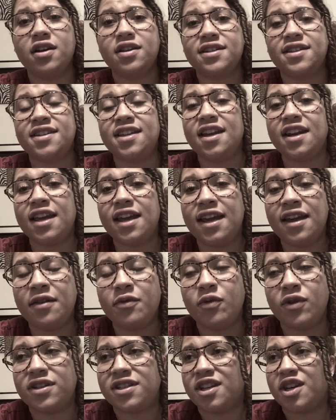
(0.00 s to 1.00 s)
city,
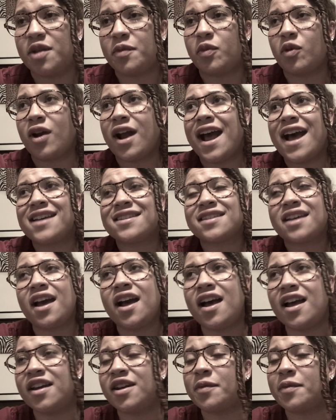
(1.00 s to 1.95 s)
went to Nebraska,